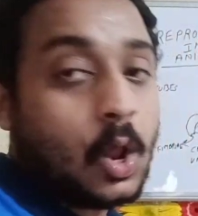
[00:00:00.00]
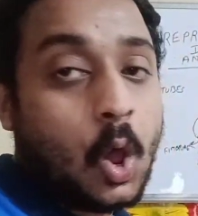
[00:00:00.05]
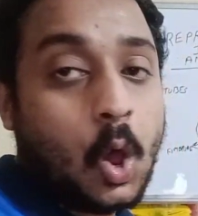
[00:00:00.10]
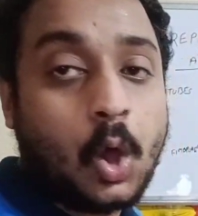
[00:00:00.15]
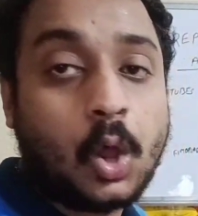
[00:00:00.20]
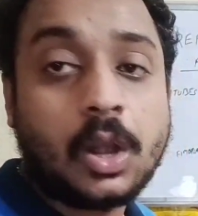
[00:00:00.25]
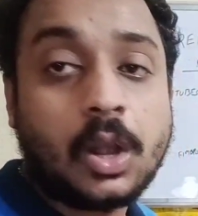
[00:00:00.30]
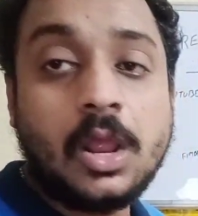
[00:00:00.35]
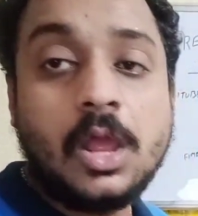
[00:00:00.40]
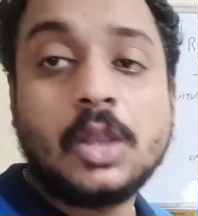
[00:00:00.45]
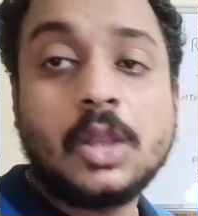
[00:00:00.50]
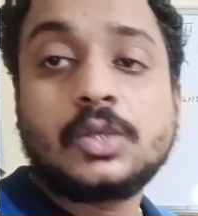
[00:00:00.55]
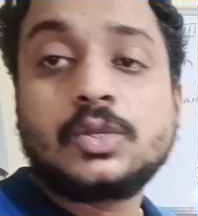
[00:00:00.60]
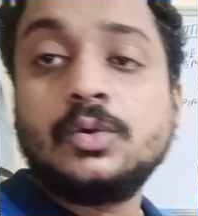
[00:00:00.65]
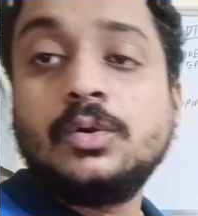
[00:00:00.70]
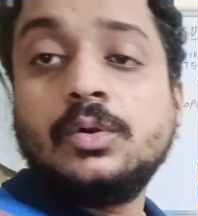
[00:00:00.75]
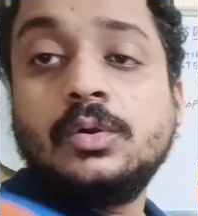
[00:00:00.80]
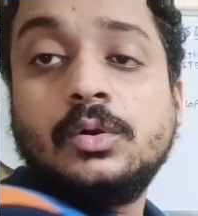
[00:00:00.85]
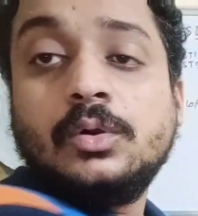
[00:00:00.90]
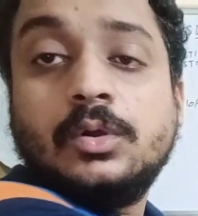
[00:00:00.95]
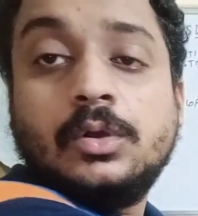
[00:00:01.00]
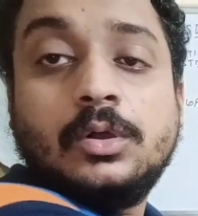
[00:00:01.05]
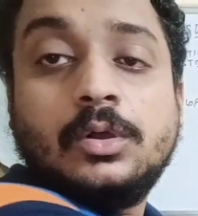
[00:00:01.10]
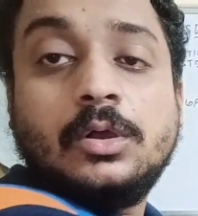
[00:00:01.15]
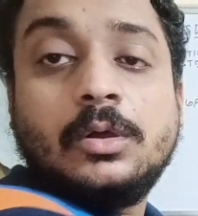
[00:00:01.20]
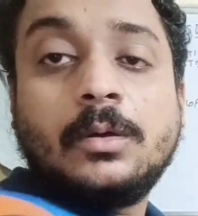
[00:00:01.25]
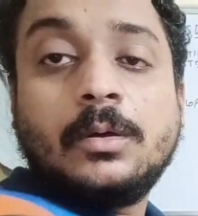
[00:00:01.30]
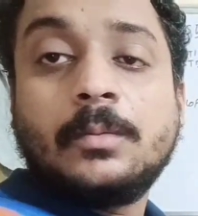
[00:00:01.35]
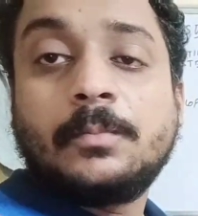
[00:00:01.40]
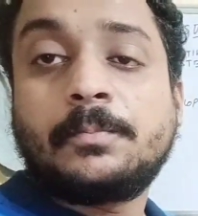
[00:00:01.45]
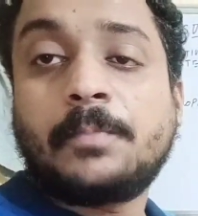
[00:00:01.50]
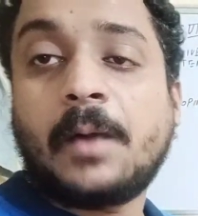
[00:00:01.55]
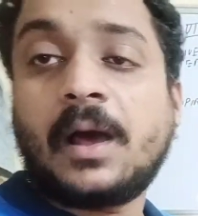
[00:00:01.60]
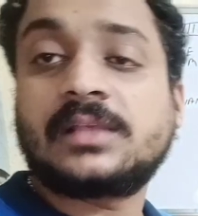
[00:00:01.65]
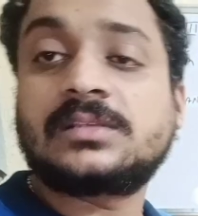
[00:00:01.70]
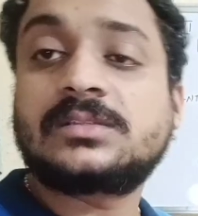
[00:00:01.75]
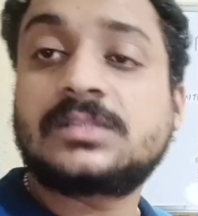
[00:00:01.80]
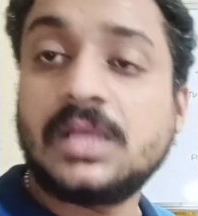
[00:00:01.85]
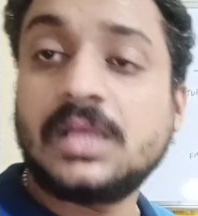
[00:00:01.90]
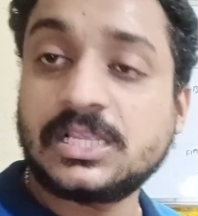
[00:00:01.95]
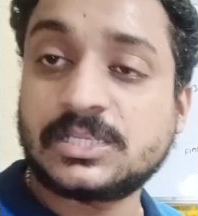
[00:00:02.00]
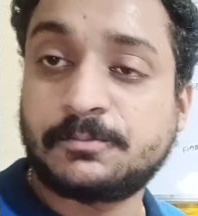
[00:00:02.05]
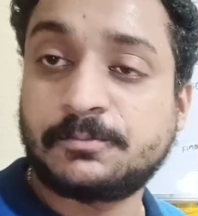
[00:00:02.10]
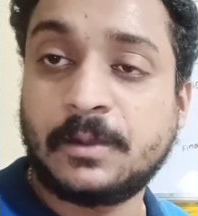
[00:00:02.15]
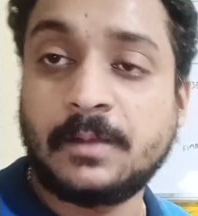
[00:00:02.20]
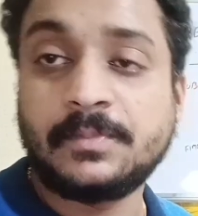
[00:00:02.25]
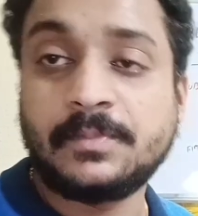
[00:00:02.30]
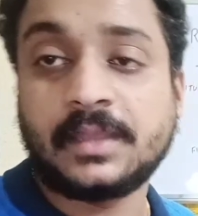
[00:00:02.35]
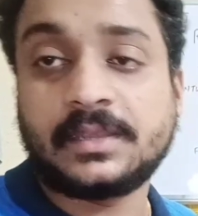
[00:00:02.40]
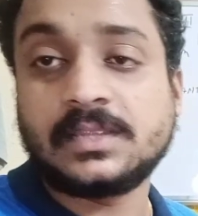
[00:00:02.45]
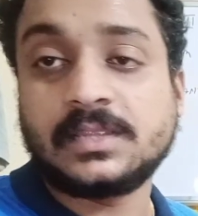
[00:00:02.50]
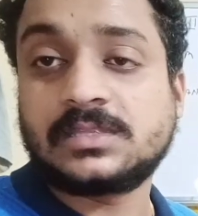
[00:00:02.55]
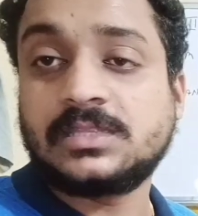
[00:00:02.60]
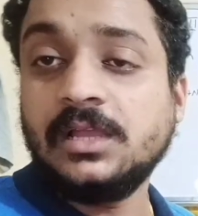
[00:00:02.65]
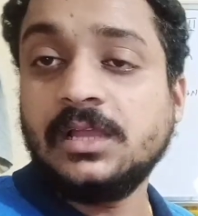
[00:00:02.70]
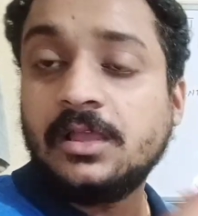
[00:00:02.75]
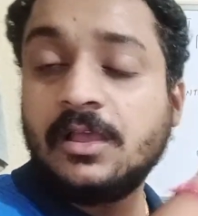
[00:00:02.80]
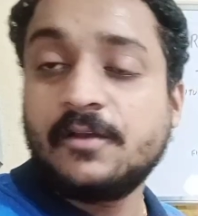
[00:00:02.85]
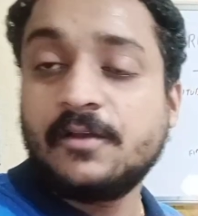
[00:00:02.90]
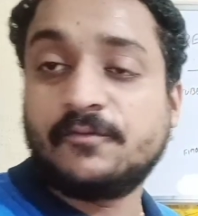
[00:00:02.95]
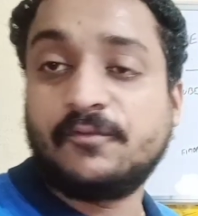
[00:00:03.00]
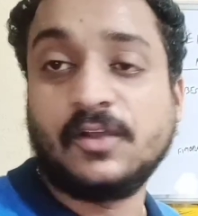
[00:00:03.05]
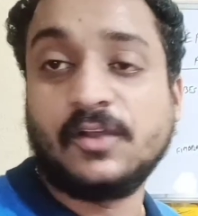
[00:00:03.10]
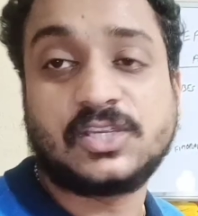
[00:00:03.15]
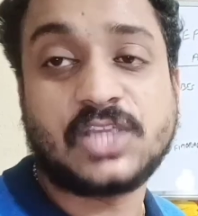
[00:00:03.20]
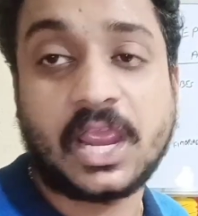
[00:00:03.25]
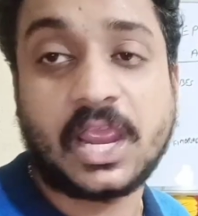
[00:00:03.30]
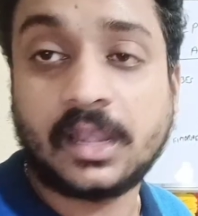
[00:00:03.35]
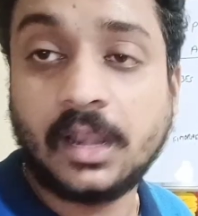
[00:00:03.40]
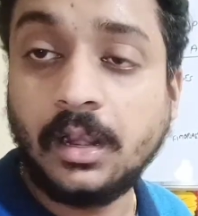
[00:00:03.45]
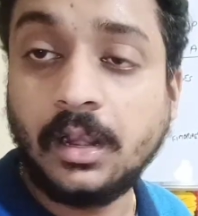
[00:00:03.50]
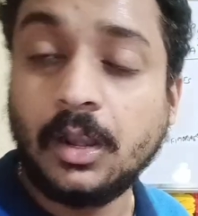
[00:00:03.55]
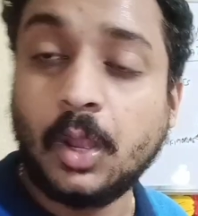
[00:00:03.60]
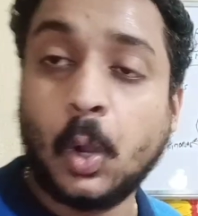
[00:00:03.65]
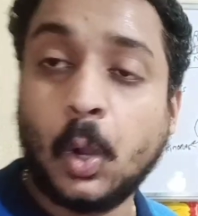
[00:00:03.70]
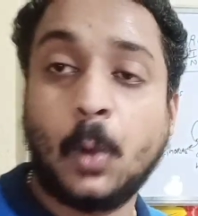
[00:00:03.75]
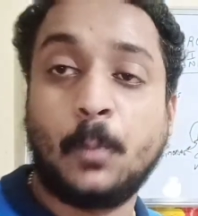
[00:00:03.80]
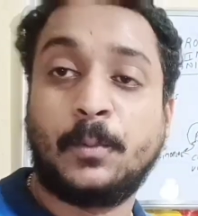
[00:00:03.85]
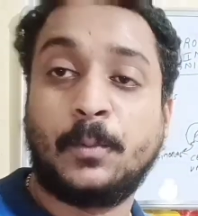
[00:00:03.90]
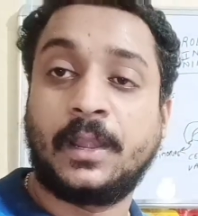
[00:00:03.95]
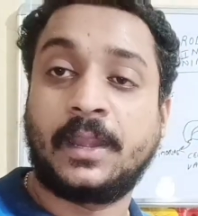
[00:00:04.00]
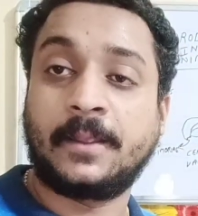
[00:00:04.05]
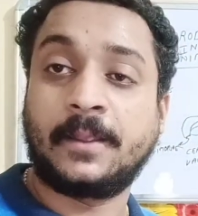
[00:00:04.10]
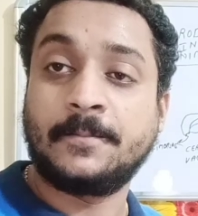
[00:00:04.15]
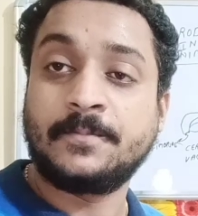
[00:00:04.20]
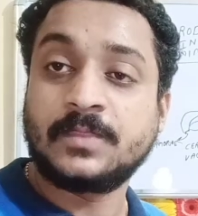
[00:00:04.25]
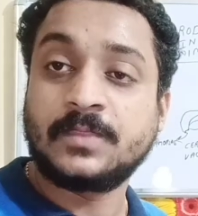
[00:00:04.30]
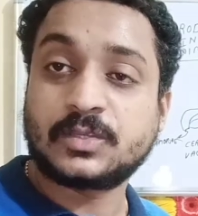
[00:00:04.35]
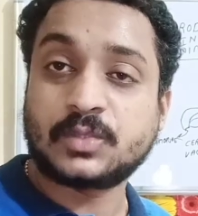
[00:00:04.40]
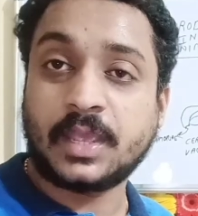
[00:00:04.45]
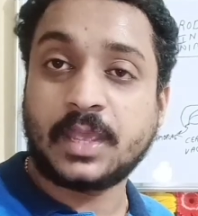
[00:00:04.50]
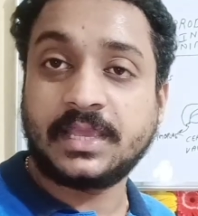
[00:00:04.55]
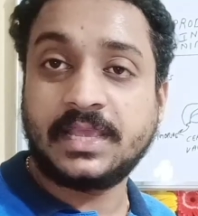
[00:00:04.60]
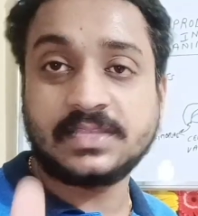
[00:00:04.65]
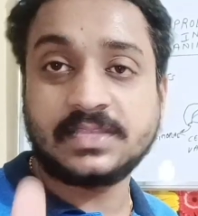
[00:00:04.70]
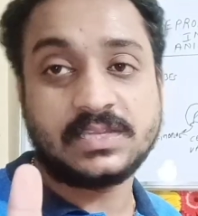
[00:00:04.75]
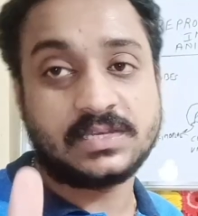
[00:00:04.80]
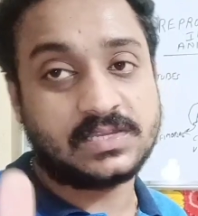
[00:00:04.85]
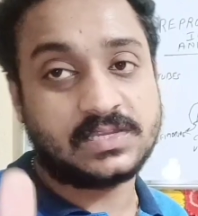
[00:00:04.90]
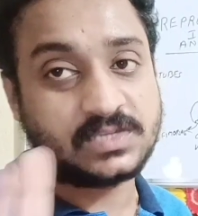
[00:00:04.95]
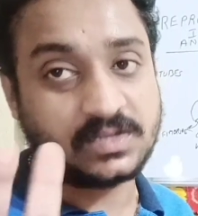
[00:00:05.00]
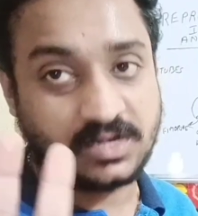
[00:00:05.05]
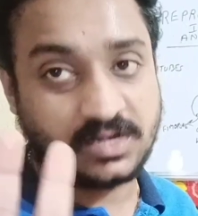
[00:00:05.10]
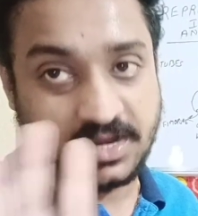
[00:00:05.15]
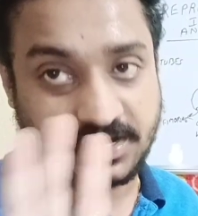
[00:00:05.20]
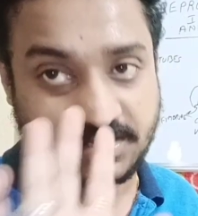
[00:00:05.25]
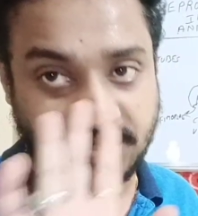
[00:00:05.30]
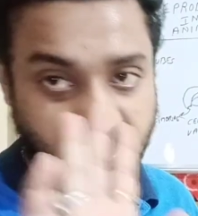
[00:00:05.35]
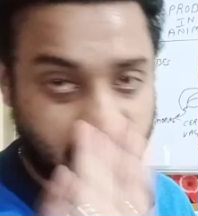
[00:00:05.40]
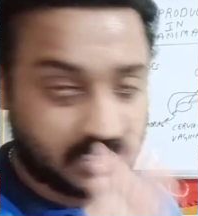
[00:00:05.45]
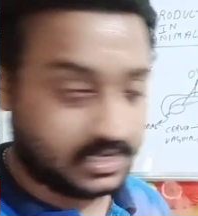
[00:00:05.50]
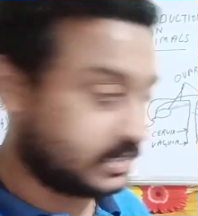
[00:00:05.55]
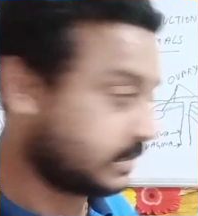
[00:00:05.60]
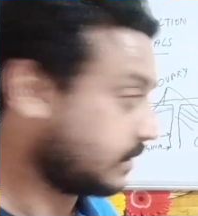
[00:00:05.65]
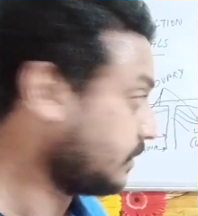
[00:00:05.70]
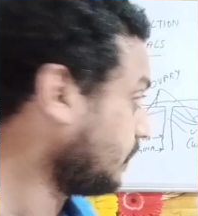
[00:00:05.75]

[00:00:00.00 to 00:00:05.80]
or to pass the sperm, that is the vaginal opening. So I guess it is clear till here.